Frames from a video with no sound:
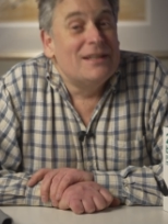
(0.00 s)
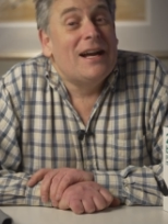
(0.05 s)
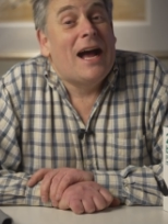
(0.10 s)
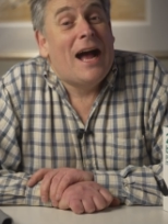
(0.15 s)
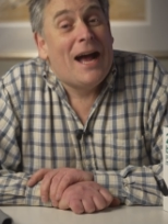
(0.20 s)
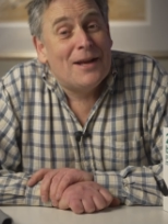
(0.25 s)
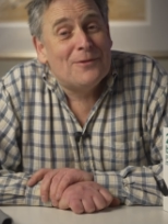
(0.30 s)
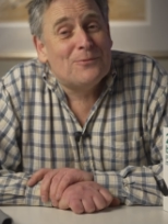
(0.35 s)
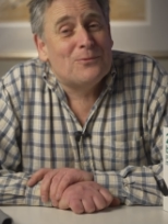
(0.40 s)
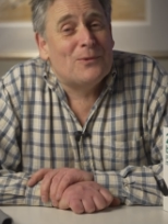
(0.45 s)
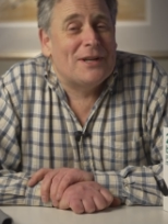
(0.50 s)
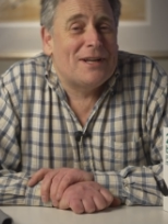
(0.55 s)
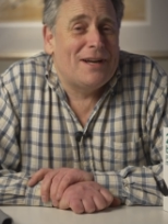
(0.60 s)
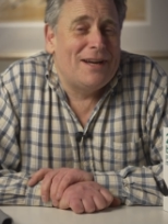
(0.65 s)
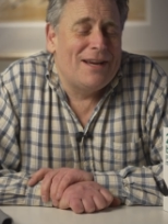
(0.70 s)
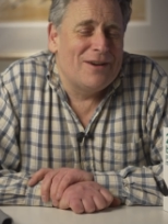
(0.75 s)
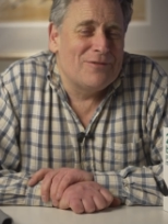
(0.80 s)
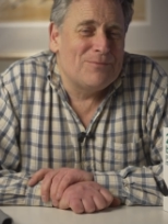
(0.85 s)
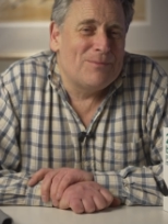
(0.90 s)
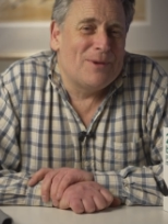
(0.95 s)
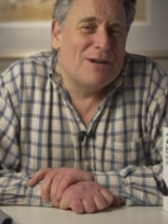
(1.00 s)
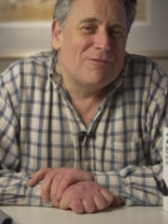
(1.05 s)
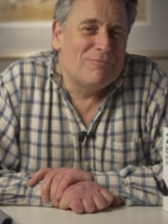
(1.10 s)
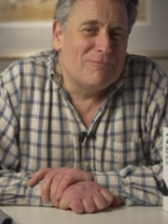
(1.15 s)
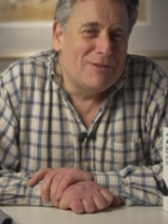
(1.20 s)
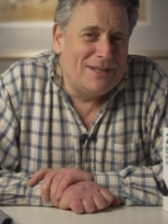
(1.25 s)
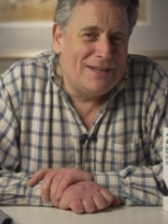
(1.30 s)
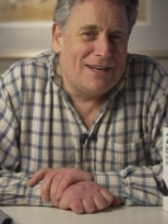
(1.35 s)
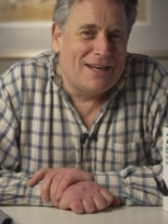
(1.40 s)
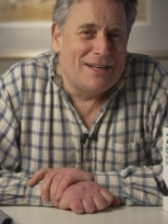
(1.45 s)
and when I have my
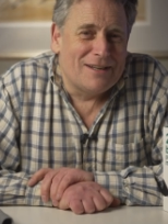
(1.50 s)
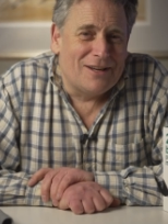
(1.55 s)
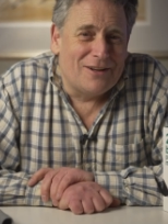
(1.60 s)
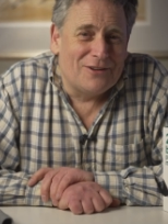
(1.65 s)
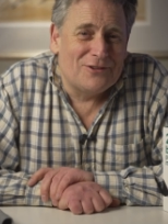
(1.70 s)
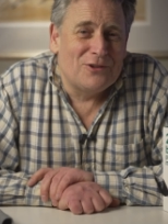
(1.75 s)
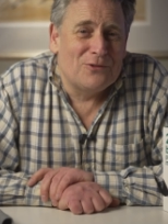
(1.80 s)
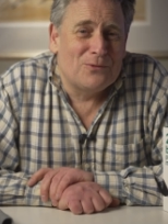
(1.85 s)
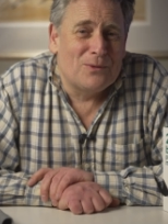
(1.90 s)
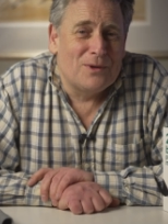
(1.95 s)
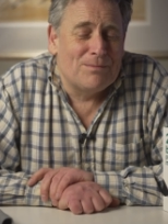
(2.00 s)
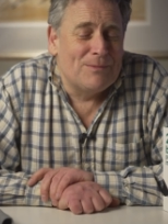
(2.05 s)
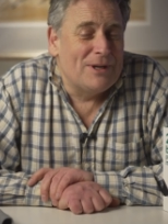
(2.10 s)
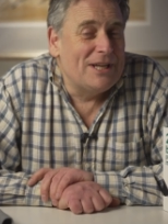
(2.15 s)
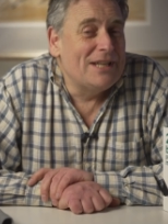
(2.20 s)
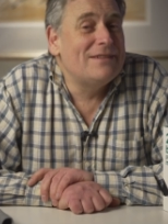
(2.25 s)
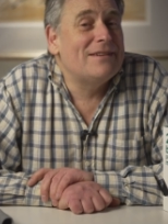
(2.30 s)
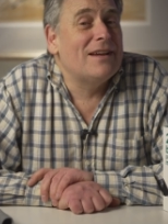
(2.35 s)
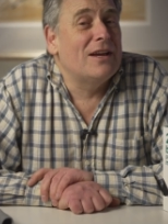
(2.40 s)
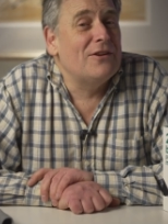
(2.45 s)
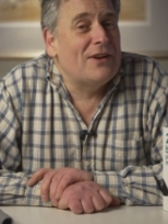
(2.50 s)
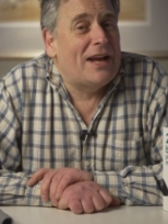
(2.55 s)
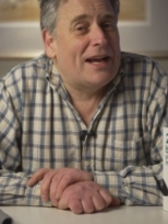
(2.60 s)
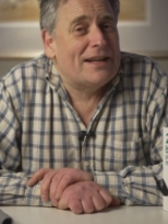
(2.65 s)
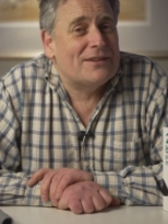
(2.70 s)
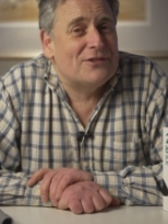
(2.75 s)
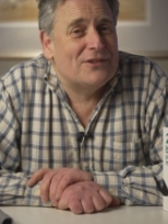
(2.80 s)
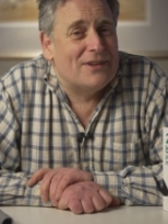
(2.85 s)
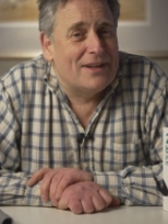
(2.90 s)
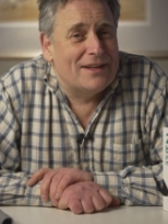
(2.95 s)
reading glasses with me and don't
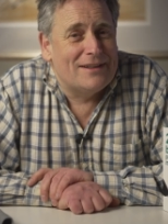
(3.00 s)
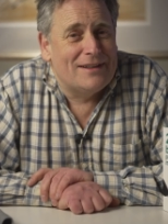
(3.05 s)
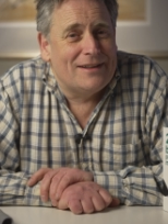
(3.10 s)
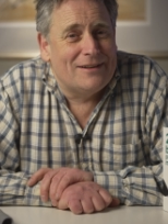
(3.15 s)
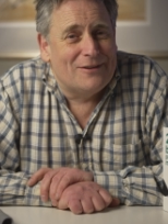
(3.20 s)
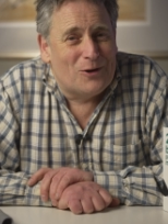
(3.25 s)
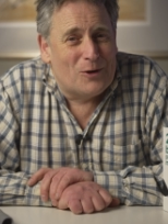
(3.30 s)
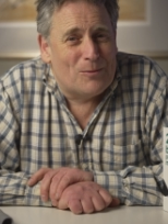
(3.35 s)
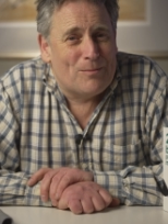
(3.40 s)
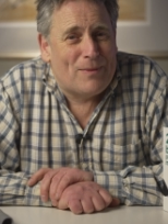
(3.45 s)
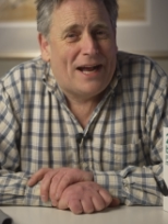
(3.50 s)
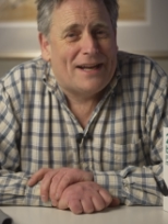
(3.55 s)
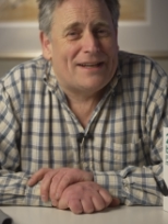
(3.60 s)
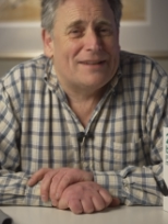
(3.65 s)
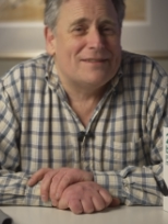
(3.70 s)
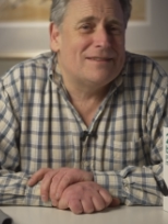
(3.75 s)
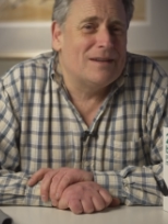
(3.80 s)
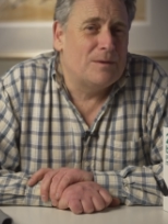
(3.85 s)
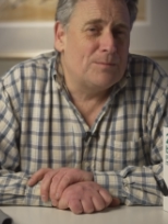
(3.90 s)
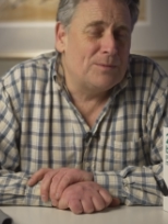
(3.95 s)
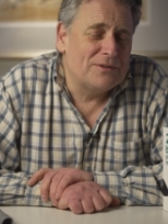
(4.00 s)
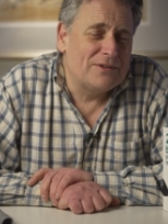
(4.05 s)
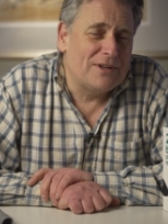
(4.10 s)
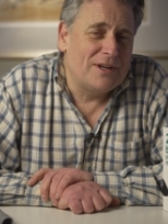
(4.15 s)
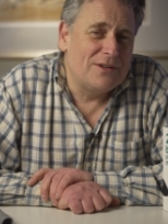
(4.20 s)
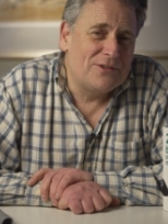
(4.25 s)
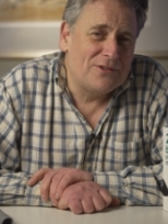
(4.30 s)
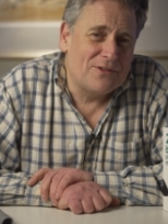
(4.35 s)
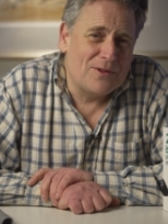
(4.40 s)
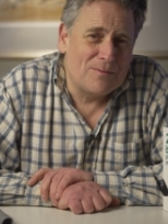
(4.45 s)
accidentally knock back a double dose of